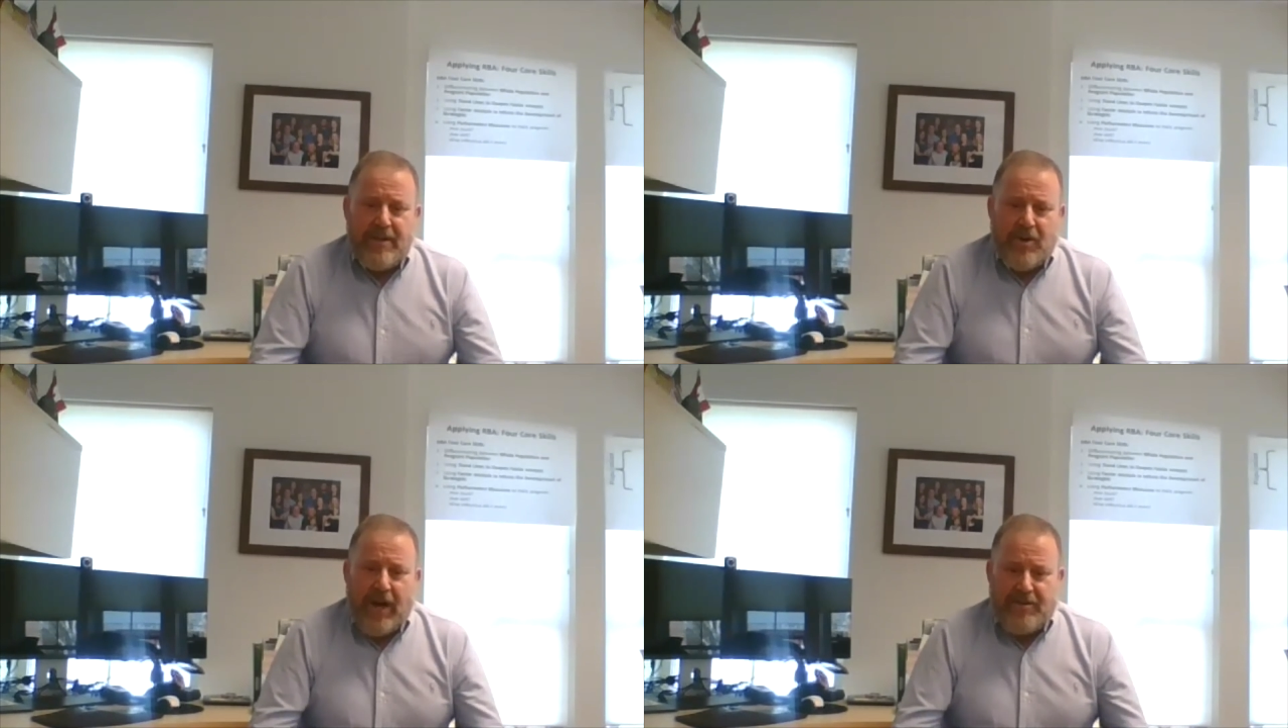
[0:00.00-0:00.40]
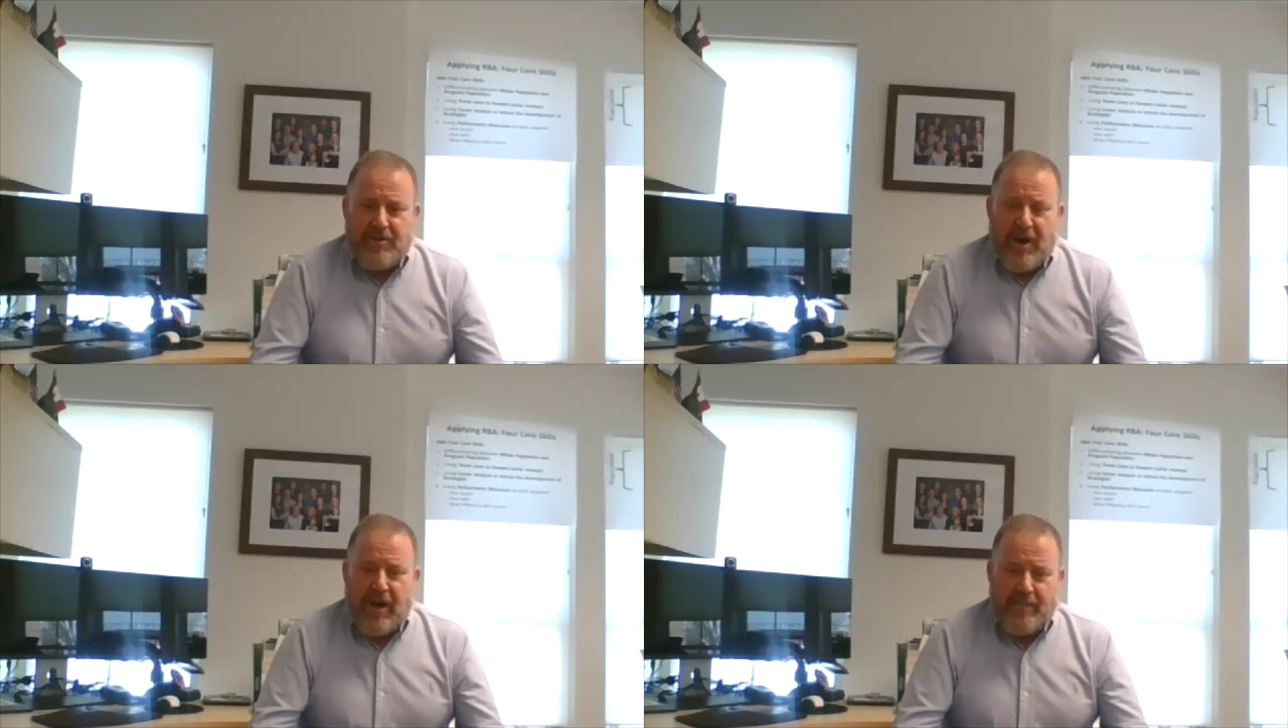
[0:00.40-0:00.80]
not to
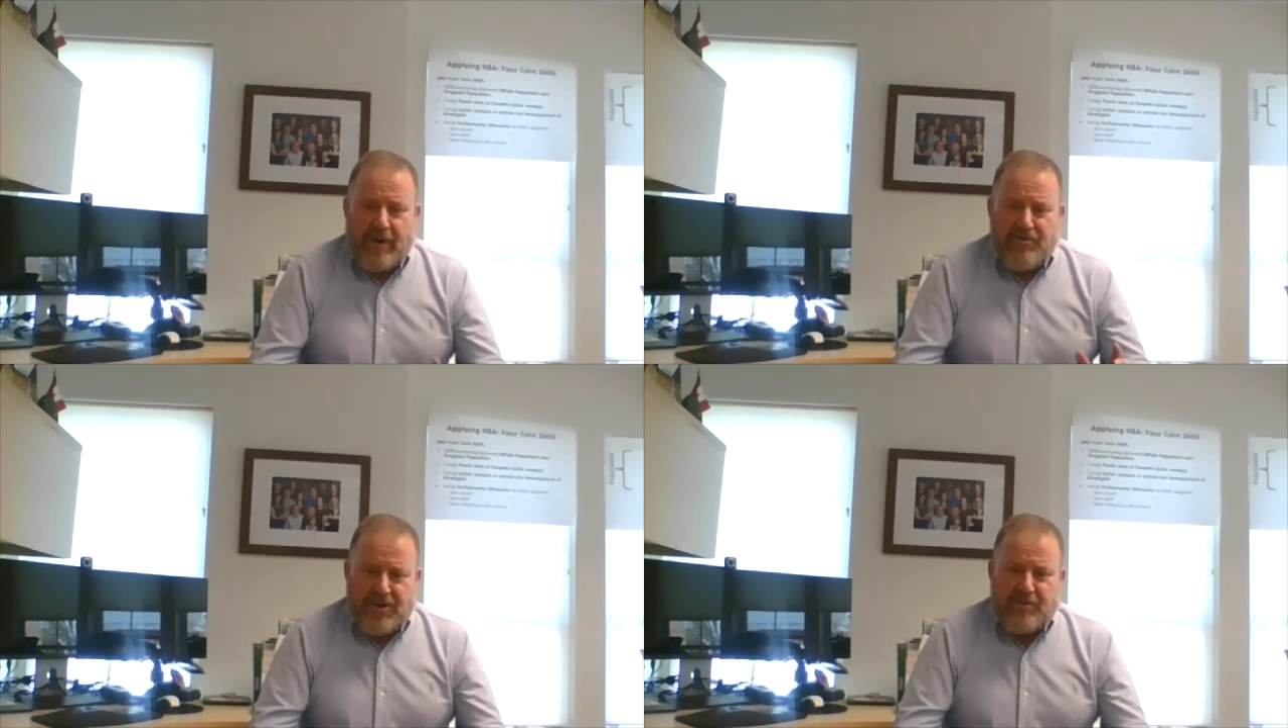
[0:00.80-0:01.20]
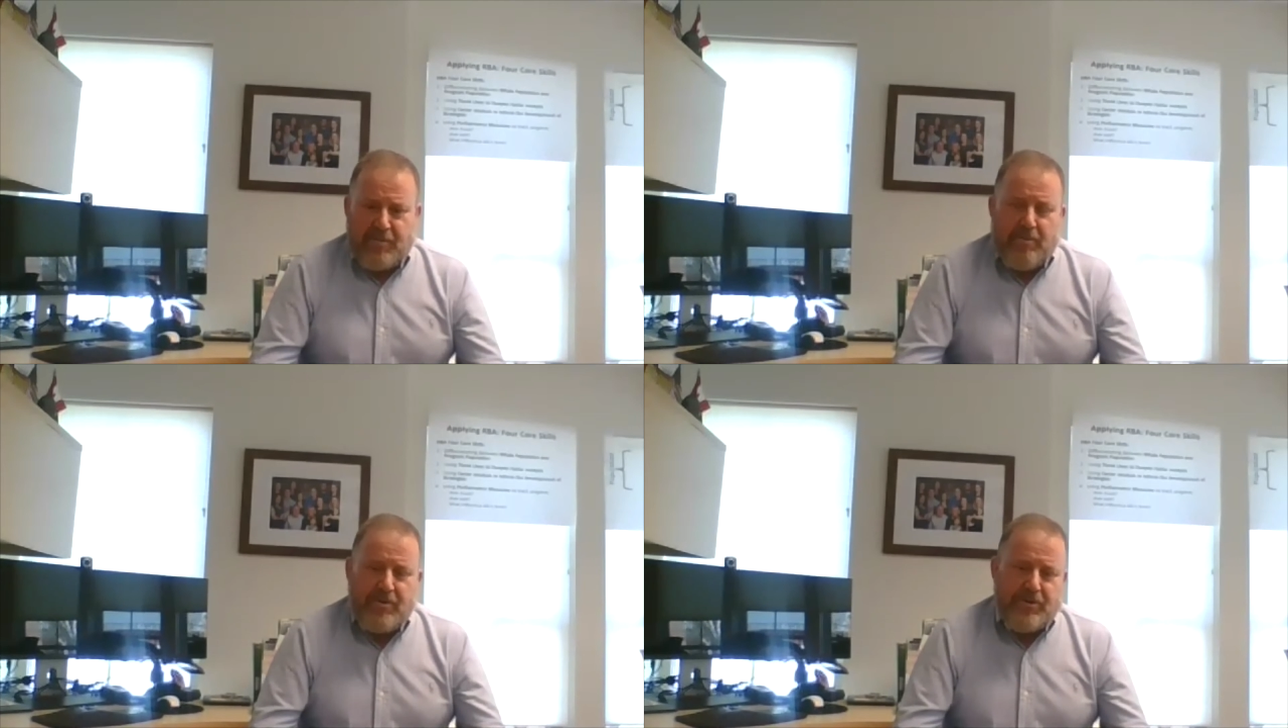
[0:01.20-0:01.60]
talk about just
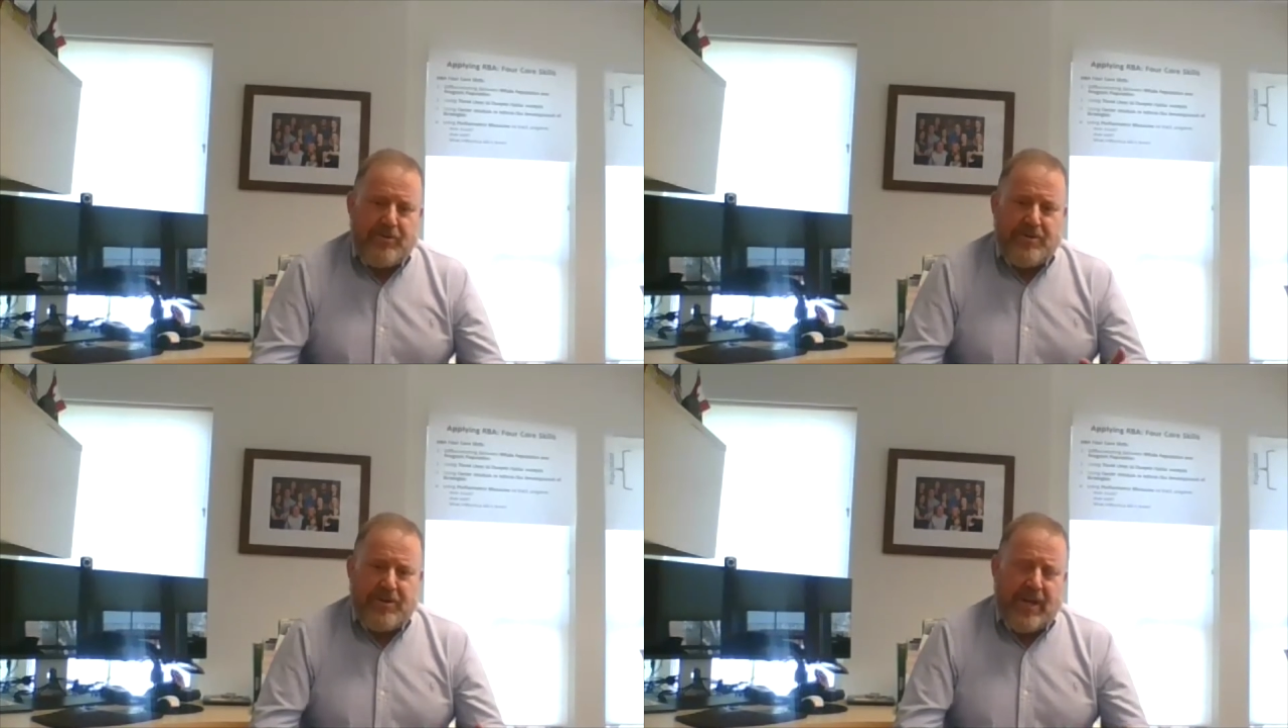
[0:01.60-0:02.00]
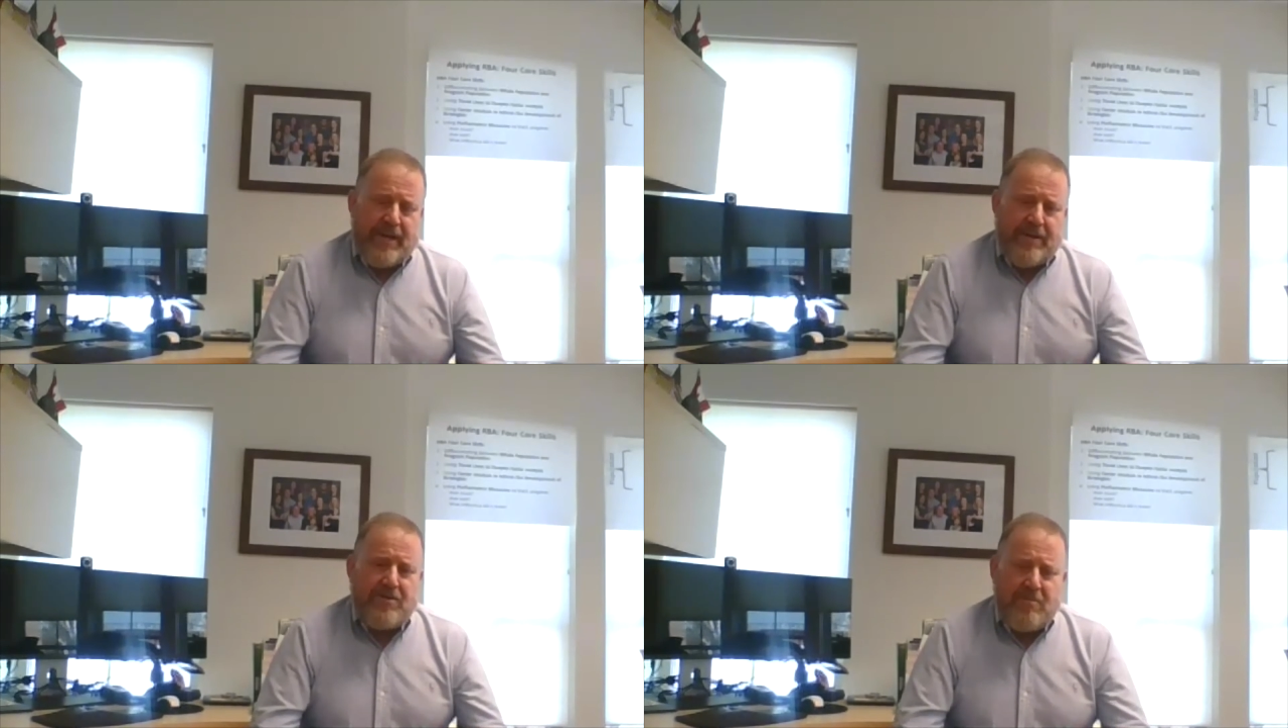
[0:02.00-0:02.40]
what we're doing
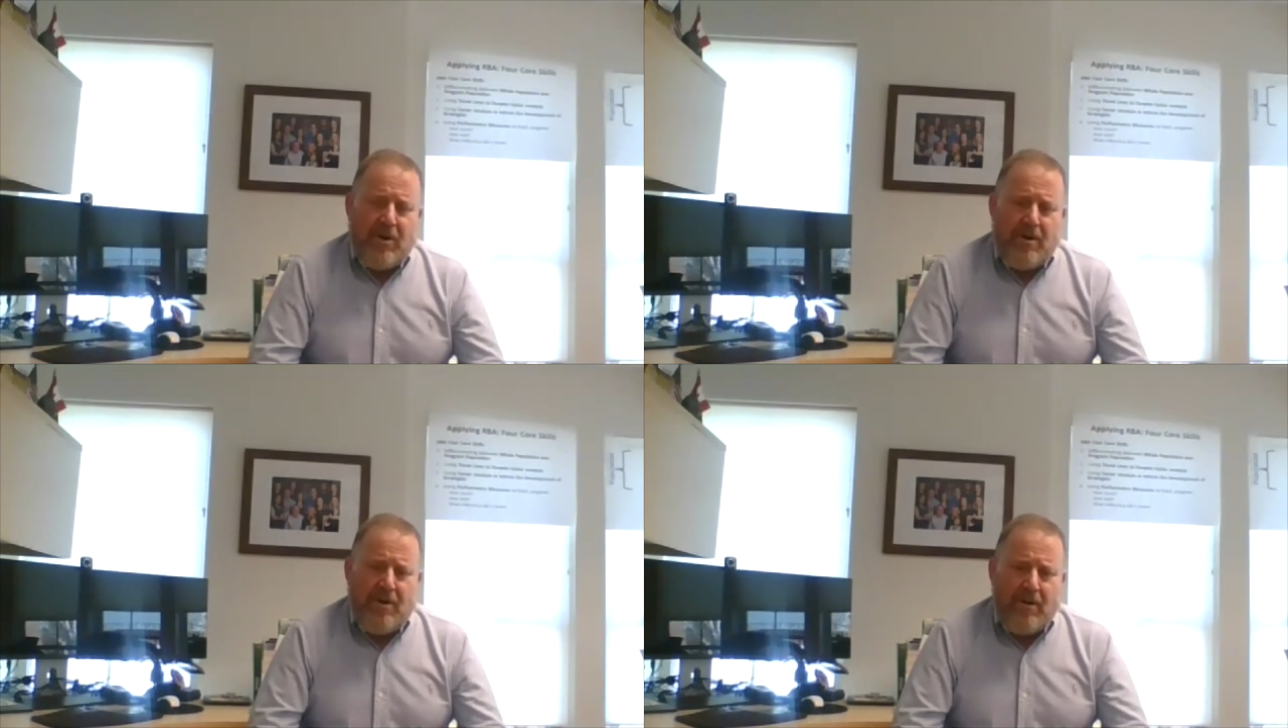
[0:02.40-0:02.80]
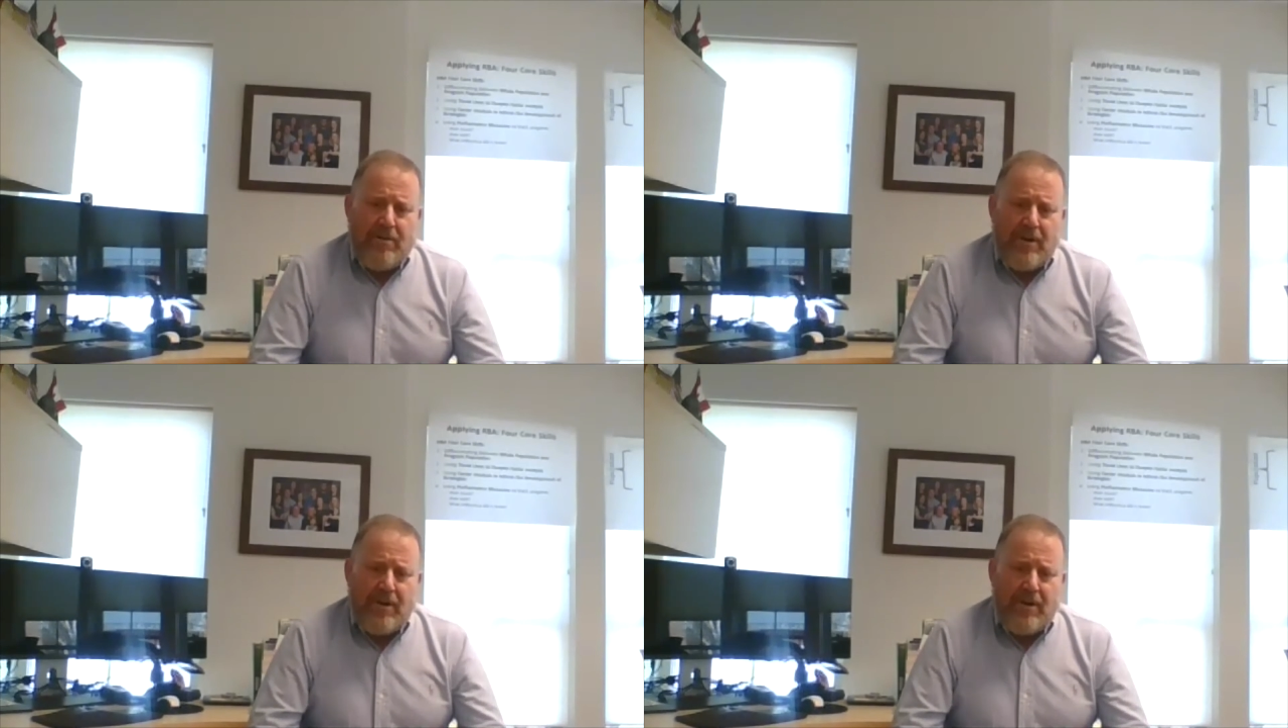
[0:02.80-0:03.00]
today and tomorrow,